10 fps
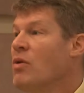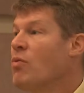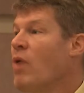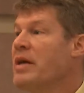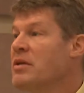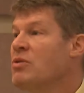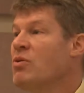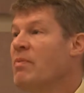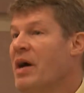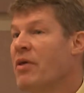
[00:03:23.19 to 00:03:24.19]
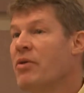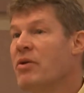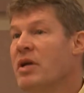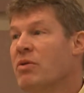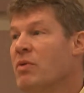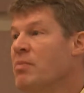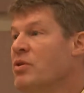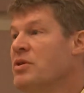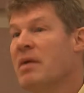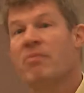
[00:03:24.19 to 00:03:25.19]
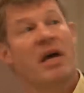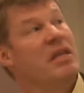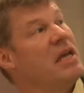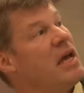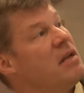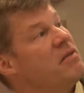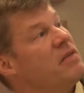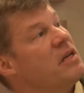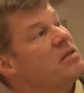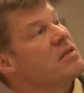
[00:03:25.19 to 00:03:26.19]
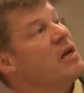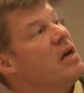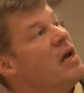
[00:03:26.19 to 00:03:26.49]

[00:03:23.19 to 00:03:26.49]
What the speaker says: rising to about 33% by the end of this.